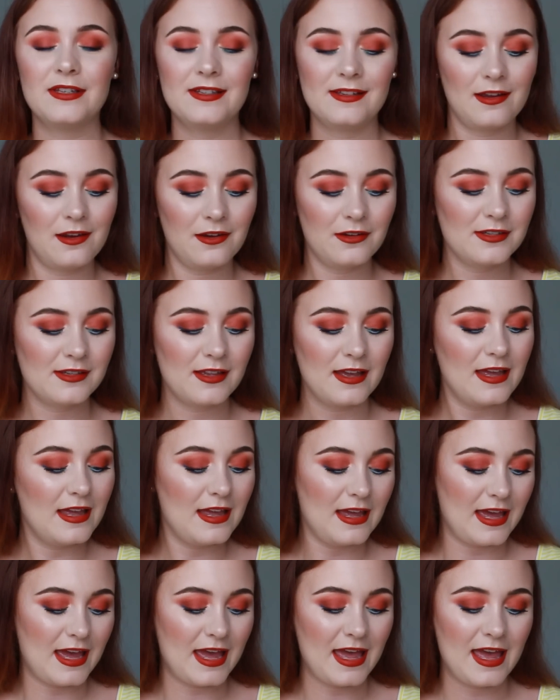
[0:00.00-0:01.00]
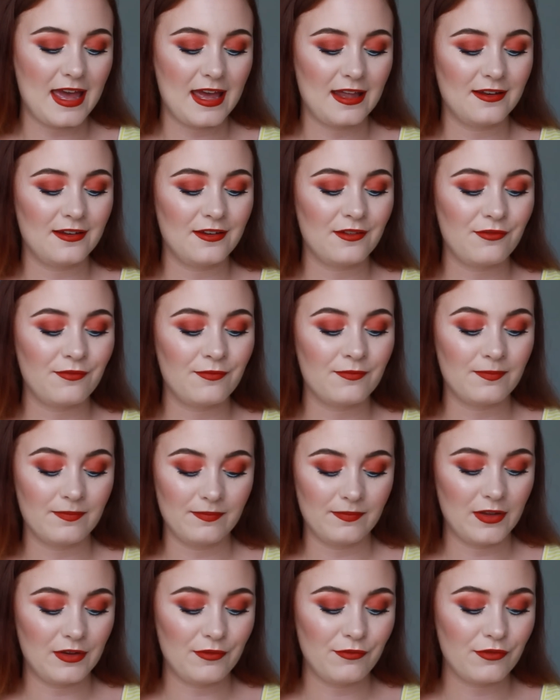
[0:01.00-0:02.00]
the stairs, and
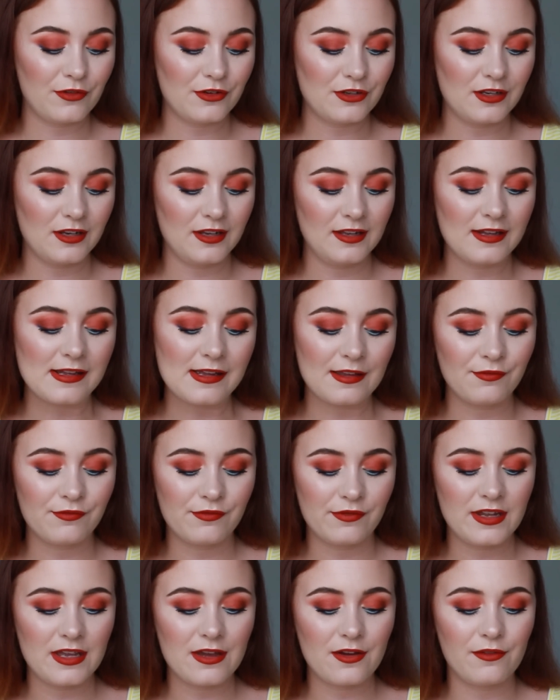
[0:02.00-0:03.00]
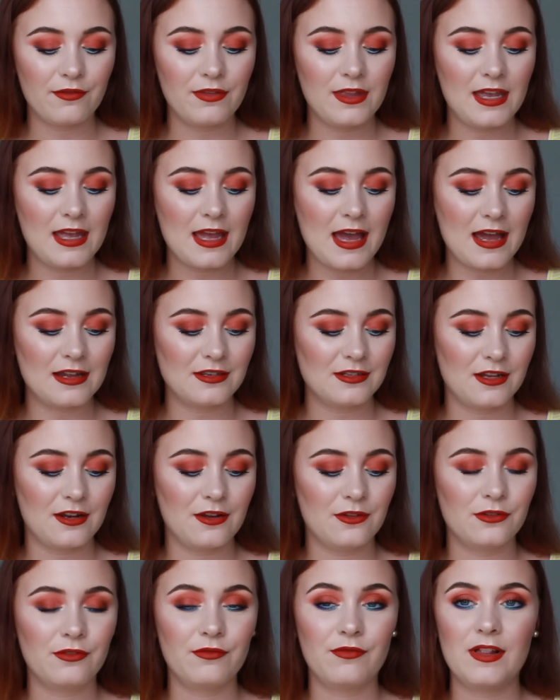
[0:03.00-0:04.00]
unfortunately 3 of the
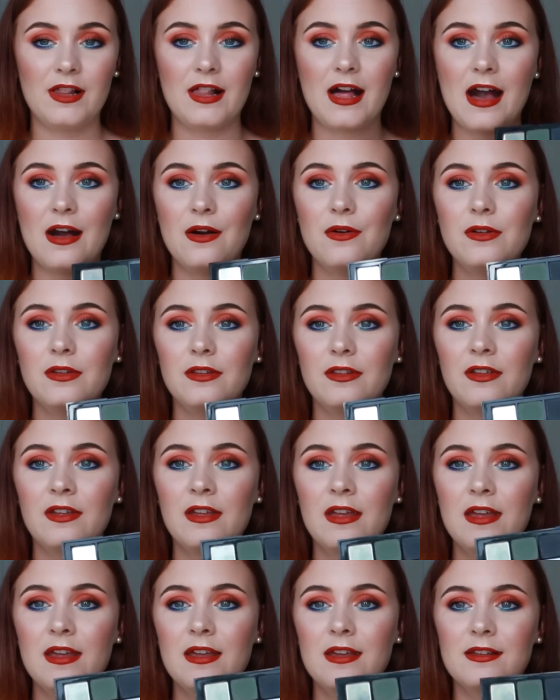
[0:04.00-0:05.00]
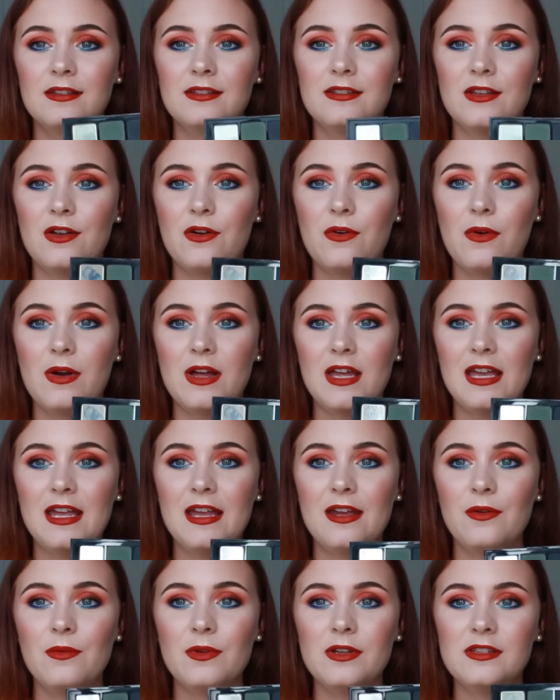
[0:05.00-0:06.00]
eyeshadows fell out. So
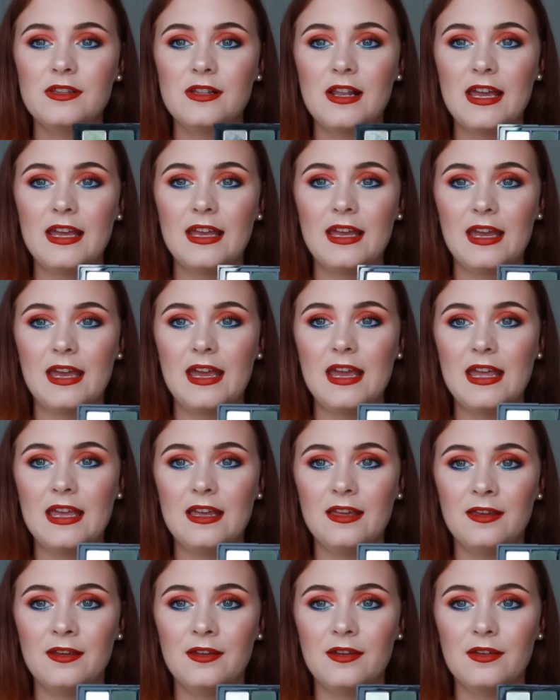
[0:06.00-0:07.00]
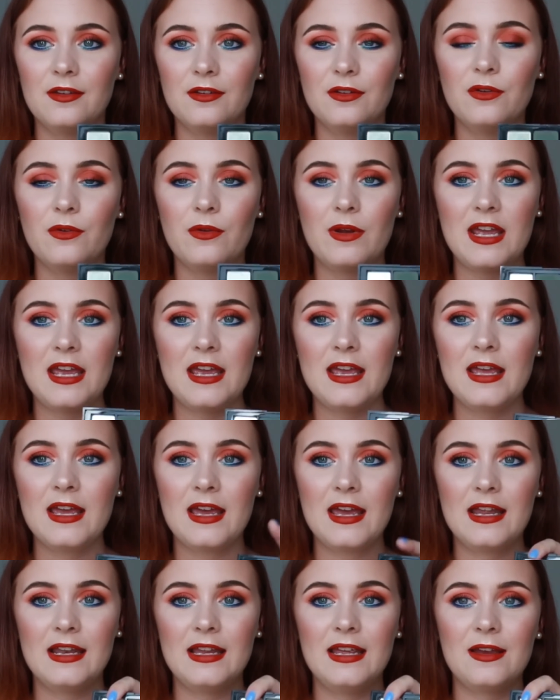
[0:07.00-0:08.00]
here was like a grey
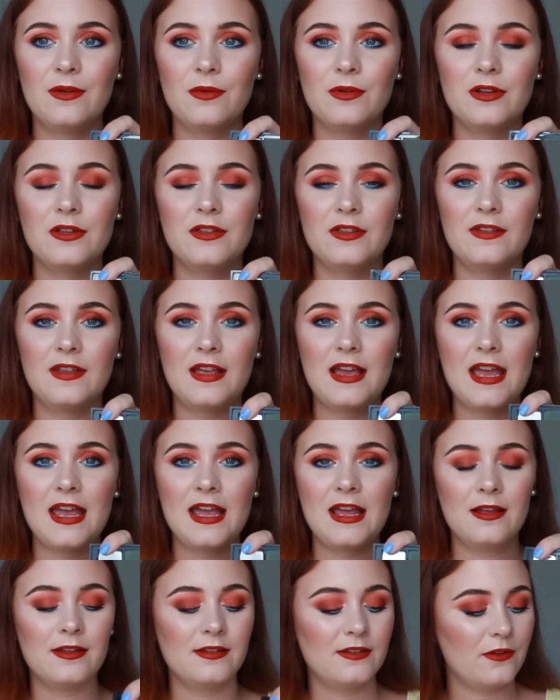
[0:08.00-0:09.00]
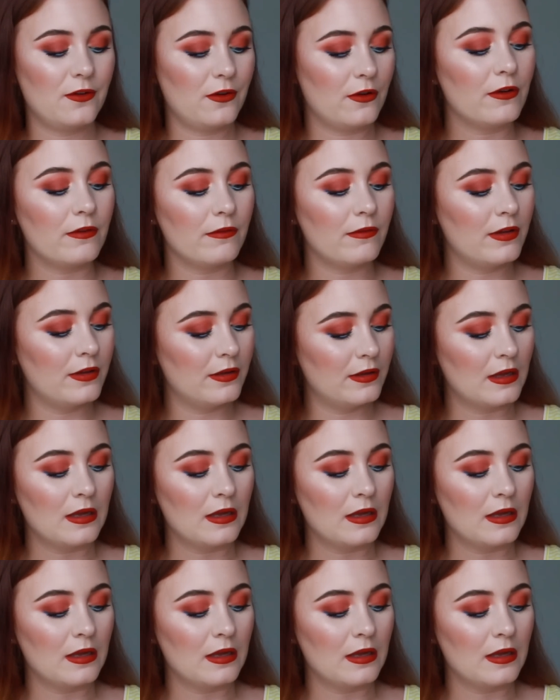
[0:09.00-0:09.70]
and here was a sort of